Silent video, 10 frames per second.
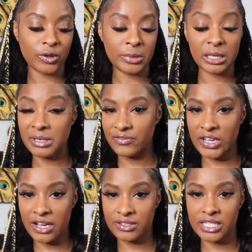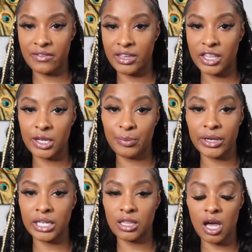For me to be five seven, they're
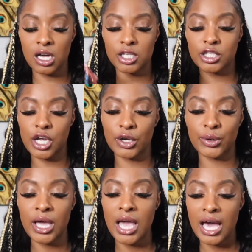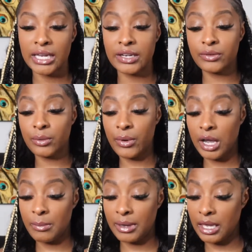pretty long, so I definitely
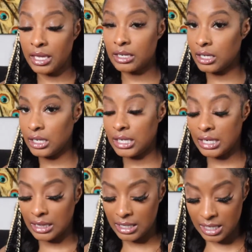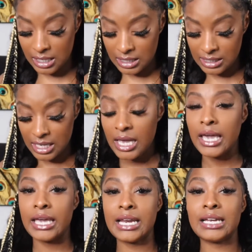recommend getting this.
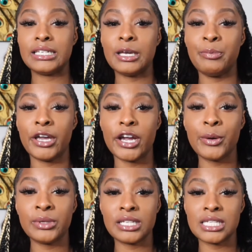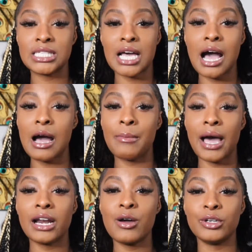And I did pair it with this top.
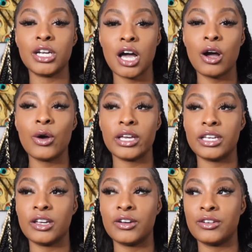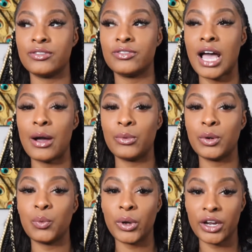I don't know if I
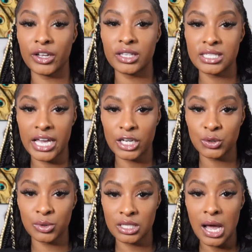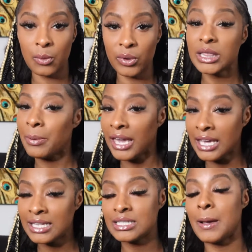will wear this actual top with the
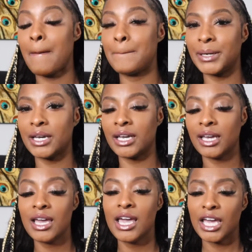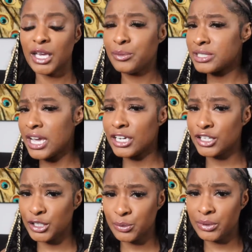pants, but it was kind
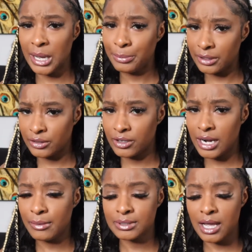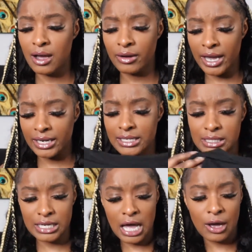of cute when I put it on. I was like, okay,
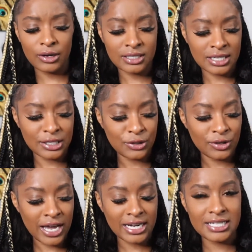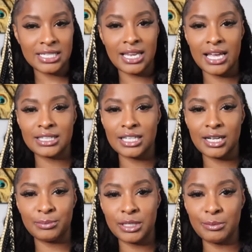this go. Because, honey, you kind of see, like, the,
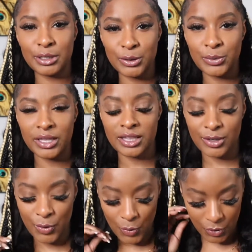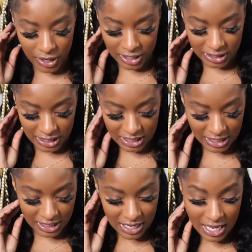the blue and the orange in
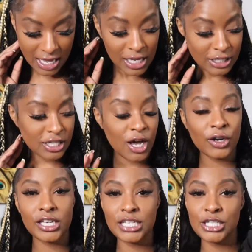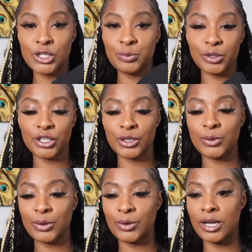it. So, it's super
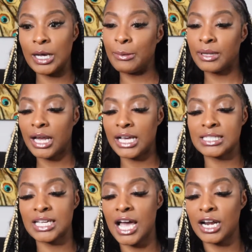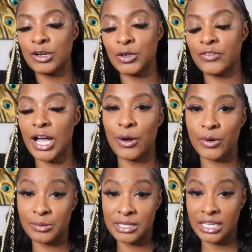cute. Um, like I said, I don't know if I
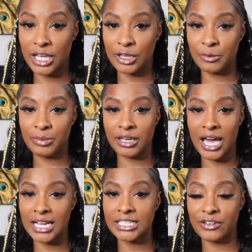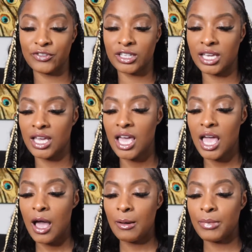wear them together, but I definitely
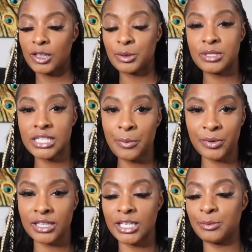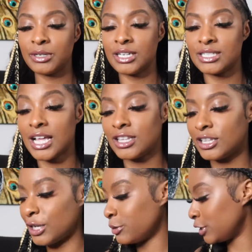bought them separately because I
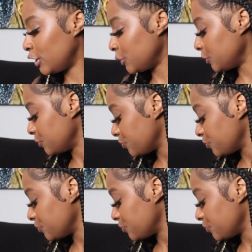thought they were cute.